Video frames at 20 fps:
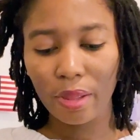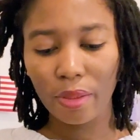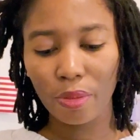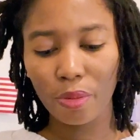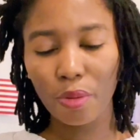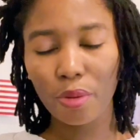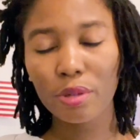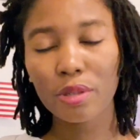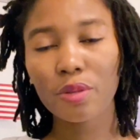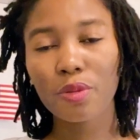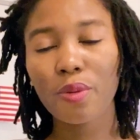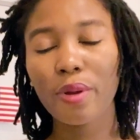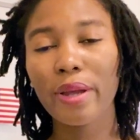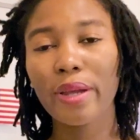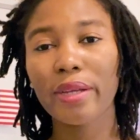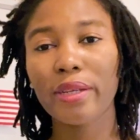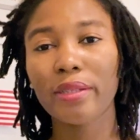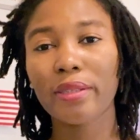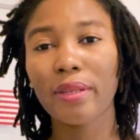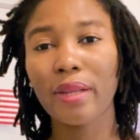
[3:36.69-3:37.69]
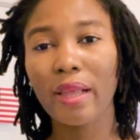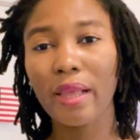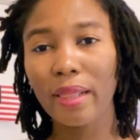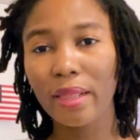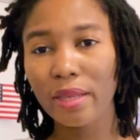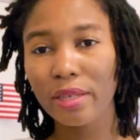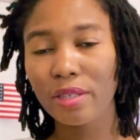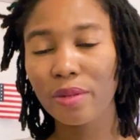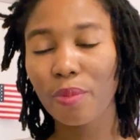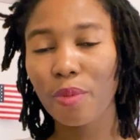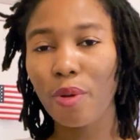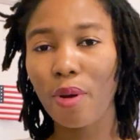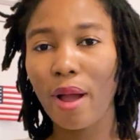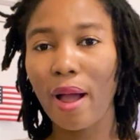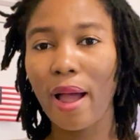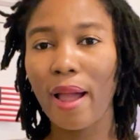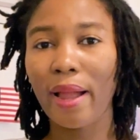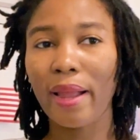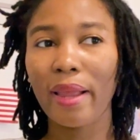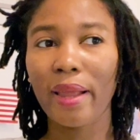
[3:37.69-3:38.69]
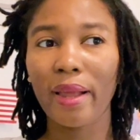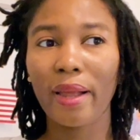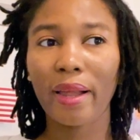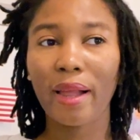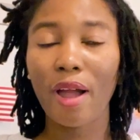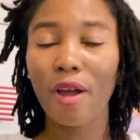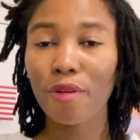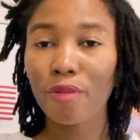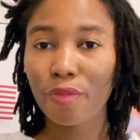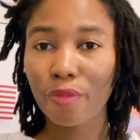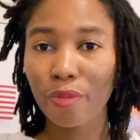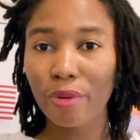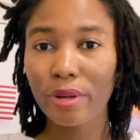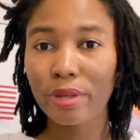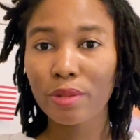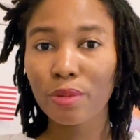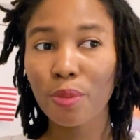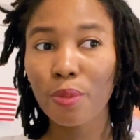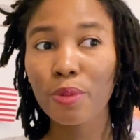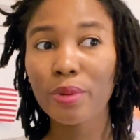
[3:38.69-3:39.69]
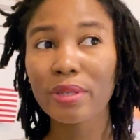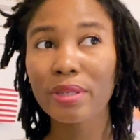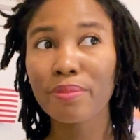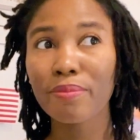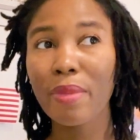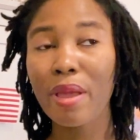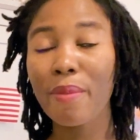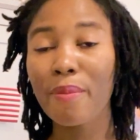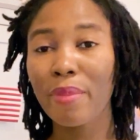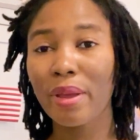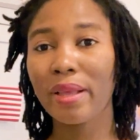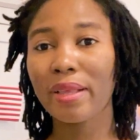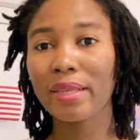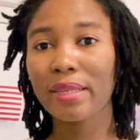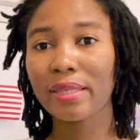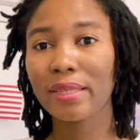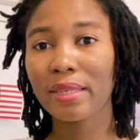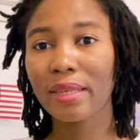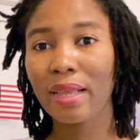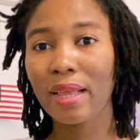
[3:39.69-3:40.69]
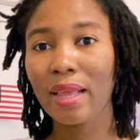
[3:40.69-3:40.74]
Those who are eligible are countries whose members